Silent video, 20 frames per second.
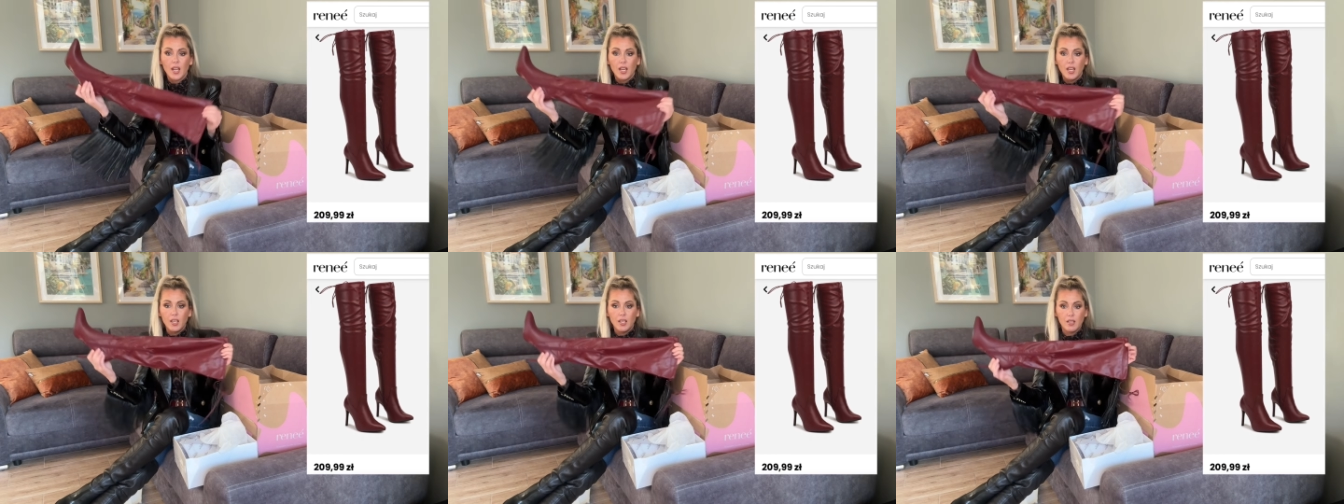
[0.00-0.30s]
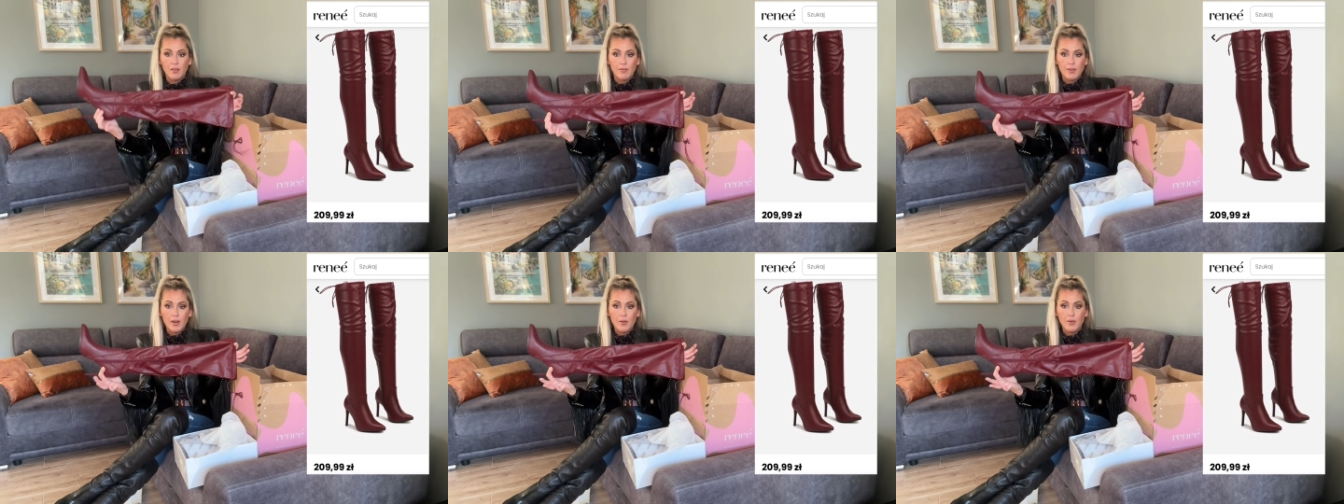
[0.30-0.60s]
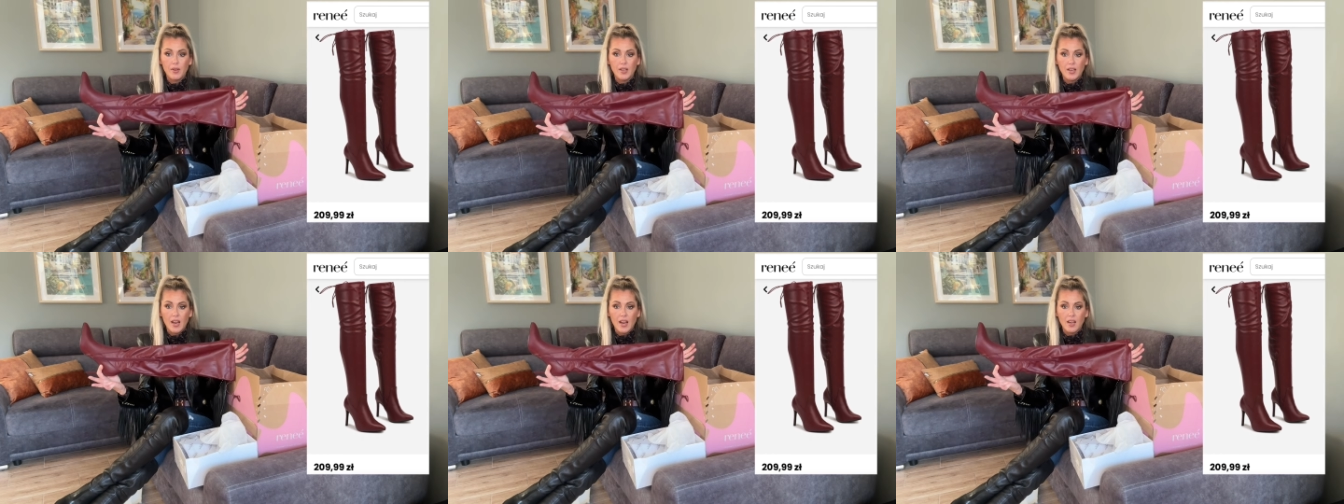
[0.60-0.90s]
in the
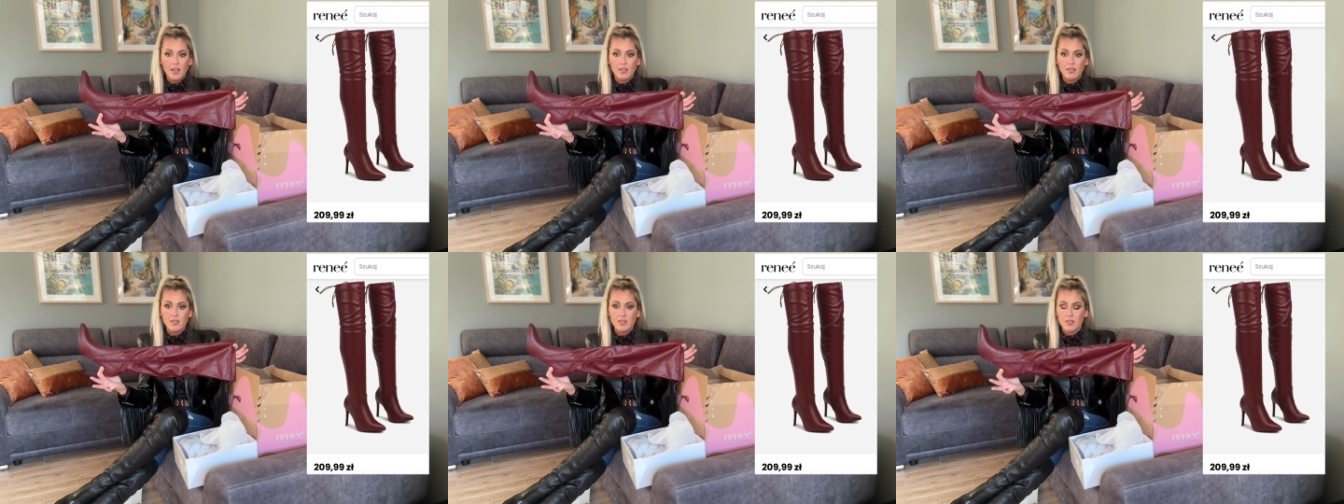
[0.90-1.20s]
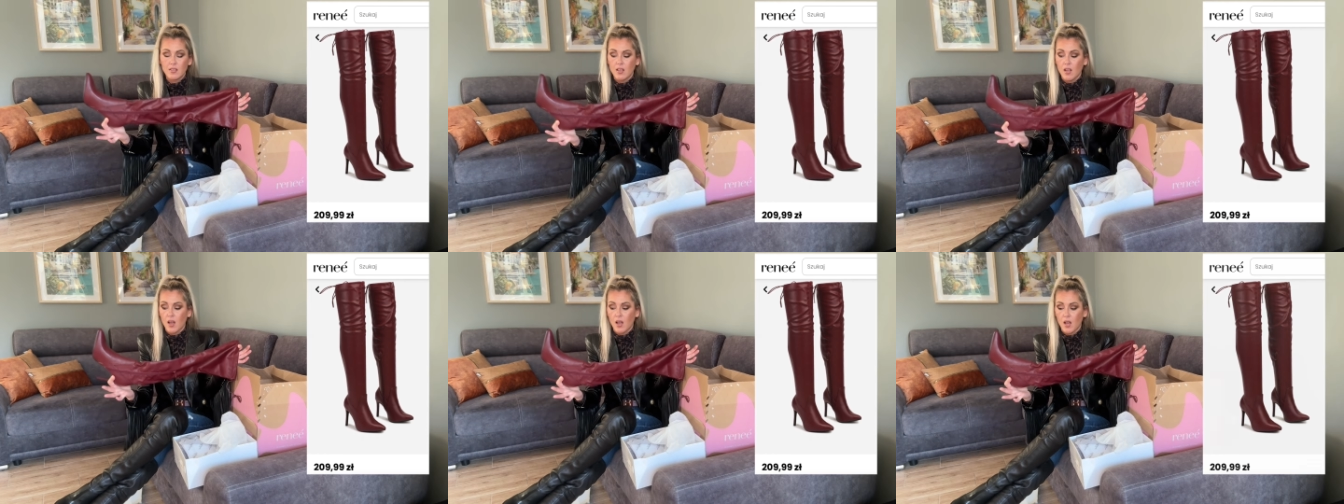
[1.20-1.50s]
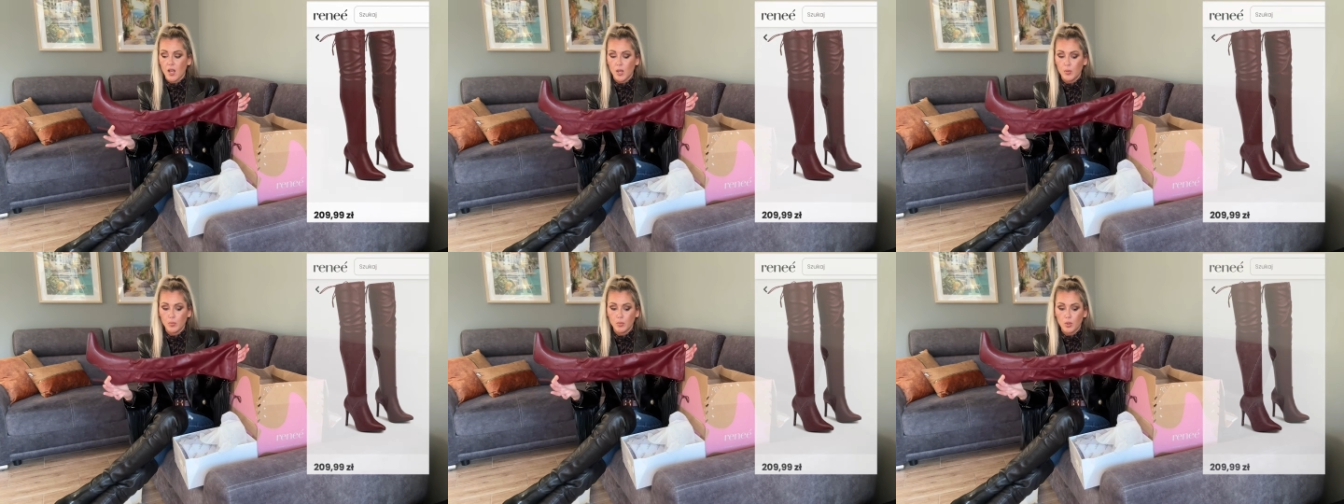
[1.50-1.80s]
very nice
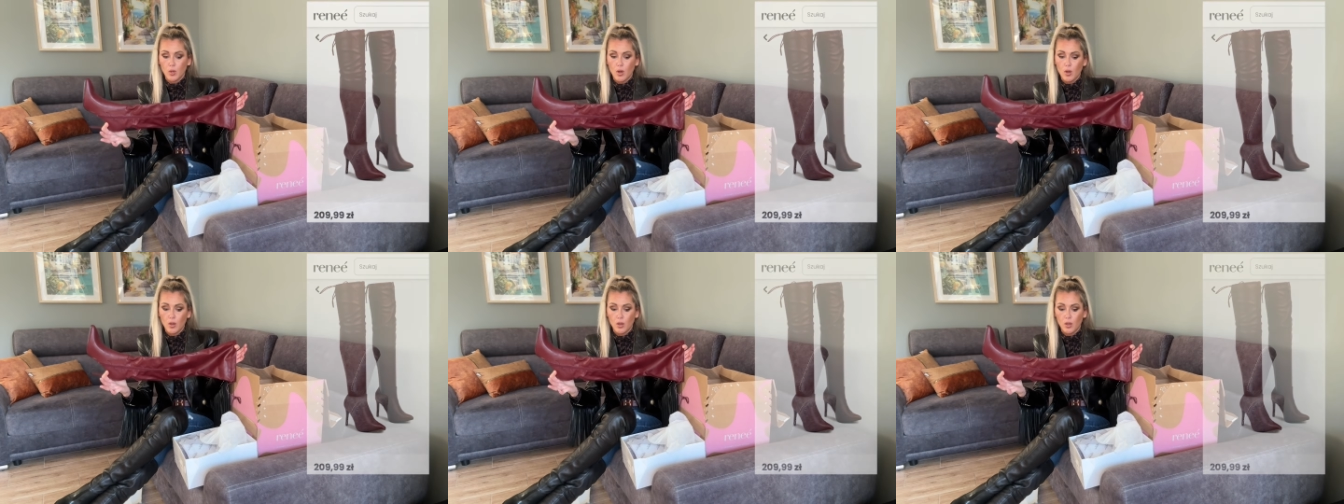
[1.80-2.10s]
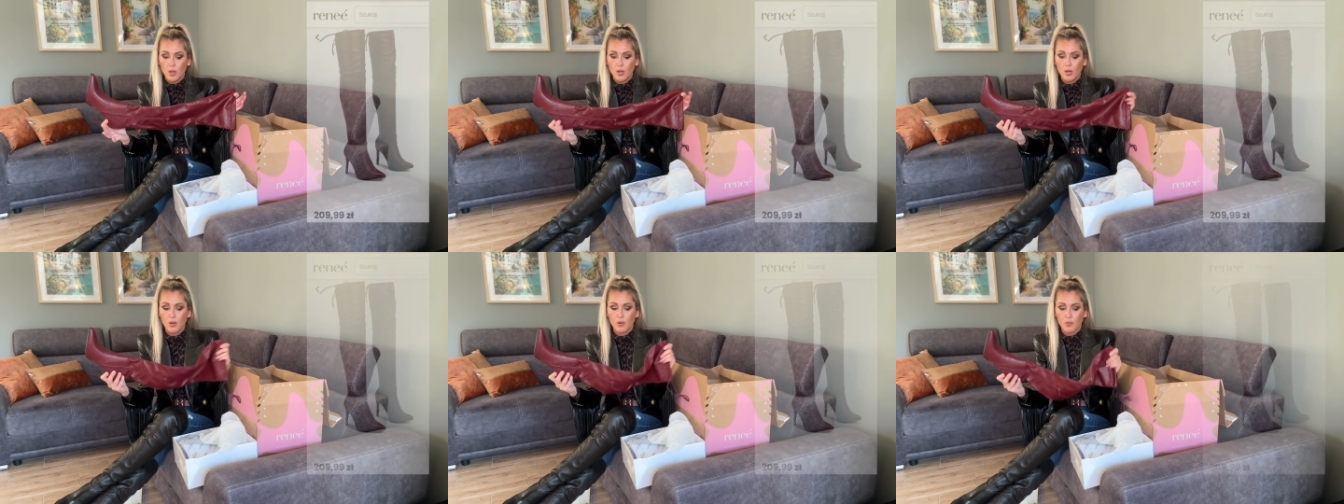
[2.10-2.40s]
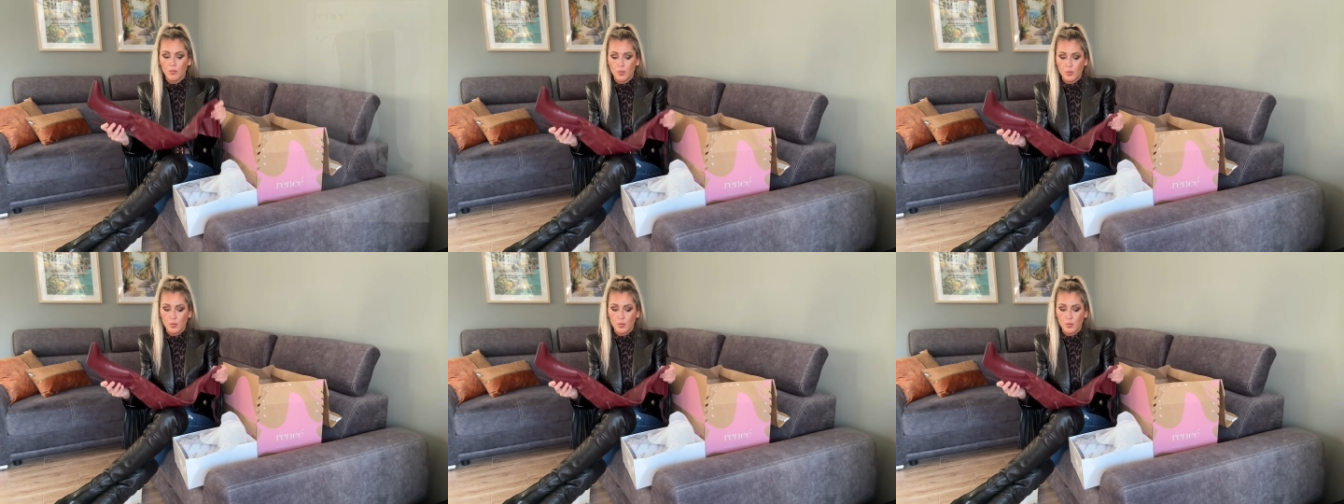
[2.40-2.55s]
um, color of